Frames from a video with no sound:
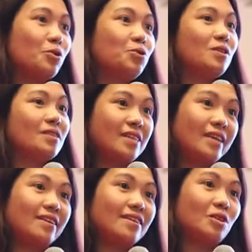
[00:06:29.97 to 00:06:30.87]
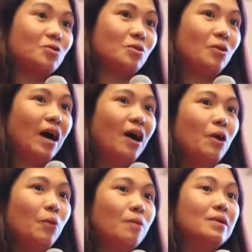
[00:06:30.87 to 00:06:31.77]
we also would like to
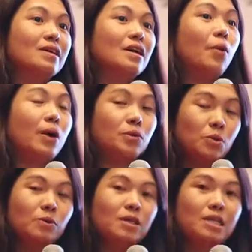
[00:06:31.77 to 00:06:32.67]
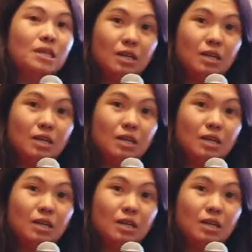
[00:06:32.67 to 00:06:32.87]
welcome your comments.